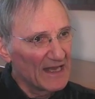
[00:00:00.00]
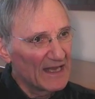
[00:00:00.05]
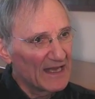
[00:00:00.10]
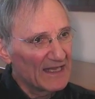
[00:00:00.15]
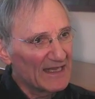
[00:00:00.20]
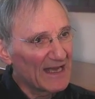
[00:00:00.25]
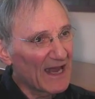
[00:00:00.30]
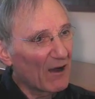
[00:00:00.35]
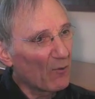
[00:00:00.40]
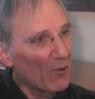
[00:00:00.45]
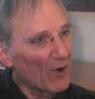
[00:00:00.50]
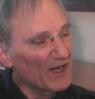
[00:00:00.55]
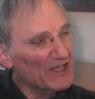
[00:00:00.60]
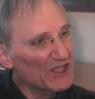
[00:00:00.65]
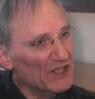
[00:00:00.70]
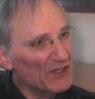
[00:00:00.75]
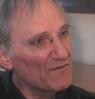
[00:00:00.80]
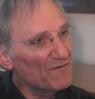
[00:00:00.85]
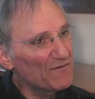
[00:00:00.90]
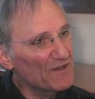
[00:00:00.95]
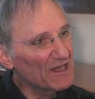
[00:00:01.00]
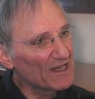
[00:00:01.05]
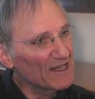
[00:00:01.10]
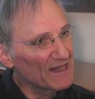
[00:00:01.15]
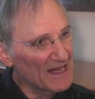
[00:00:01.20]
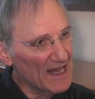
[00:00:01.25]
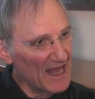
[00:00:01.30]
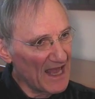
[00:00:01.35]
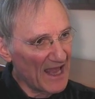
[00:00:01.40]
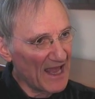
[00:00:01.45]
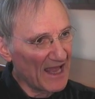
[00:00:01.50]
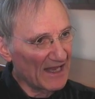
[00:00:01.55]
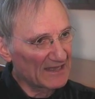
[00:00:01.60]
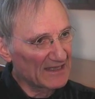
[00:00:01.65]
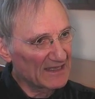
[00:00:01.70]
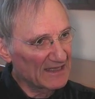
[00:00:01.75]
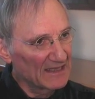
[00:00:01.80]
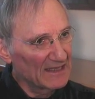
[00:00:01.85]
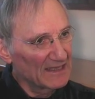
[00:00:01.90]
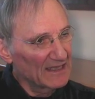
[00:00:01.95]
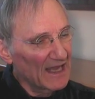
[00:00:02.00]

Now, once you've done that,